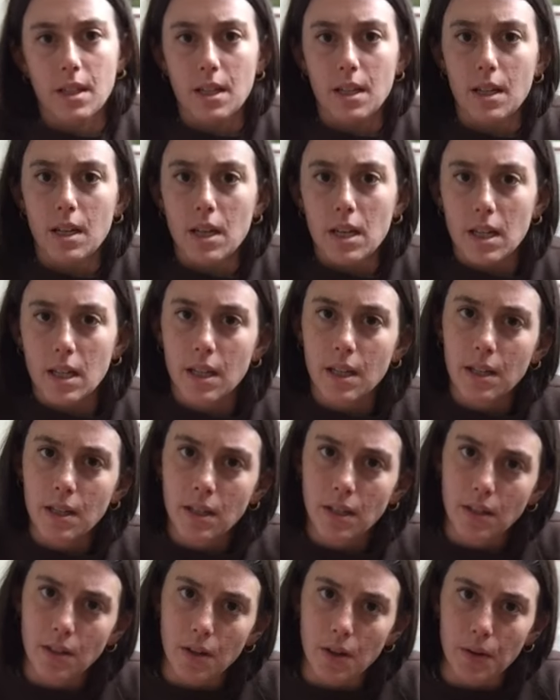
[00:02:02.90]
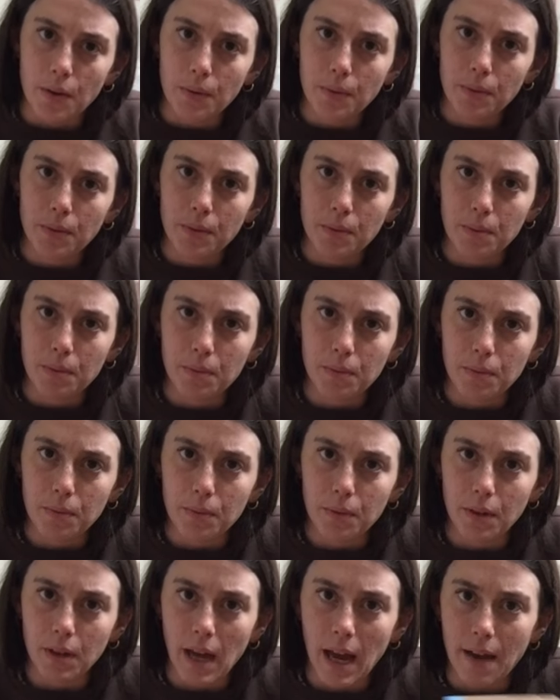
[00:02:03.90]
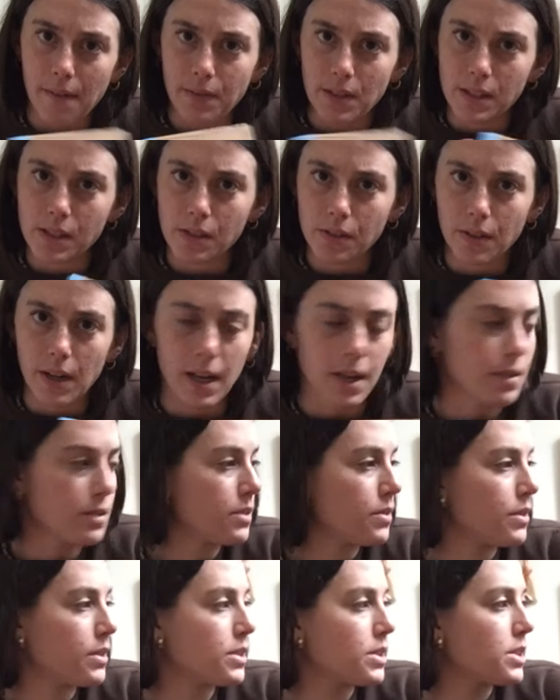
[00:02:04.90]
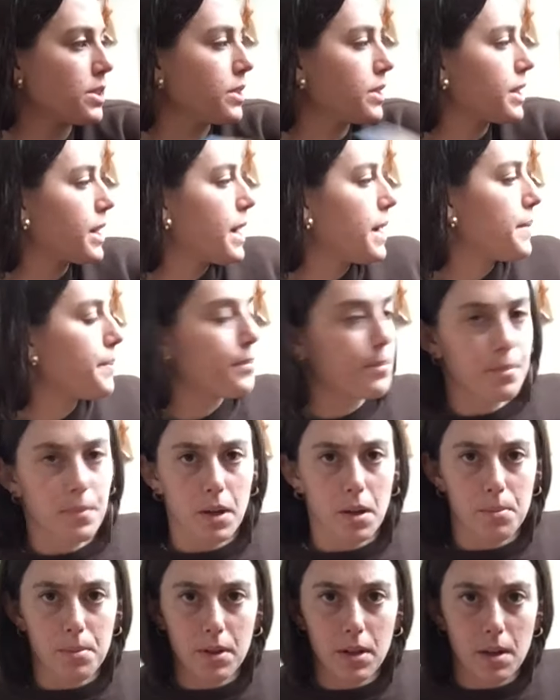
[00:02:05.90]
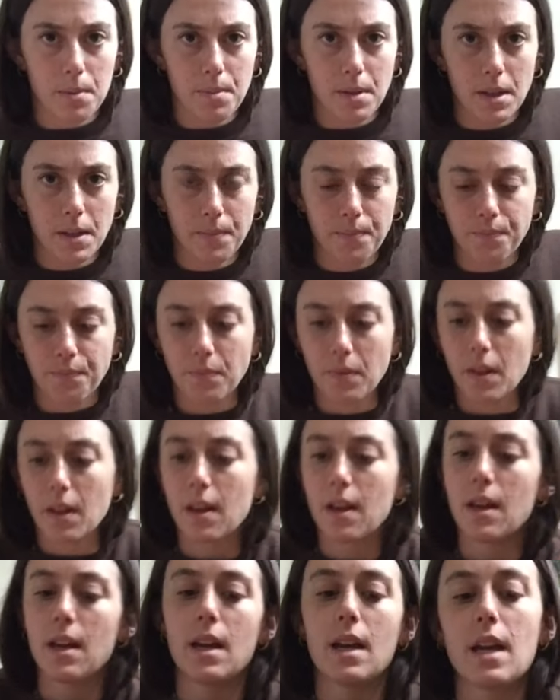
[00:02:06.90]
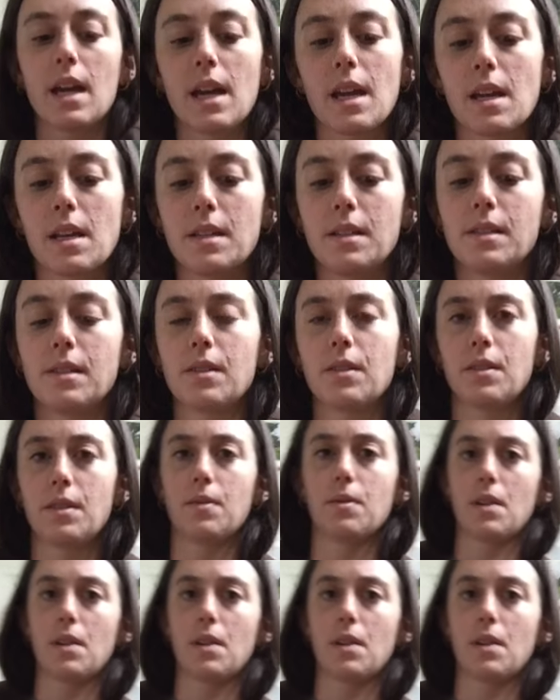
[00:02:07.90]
gonna, have this around for us to look at, but I'll put it up here. And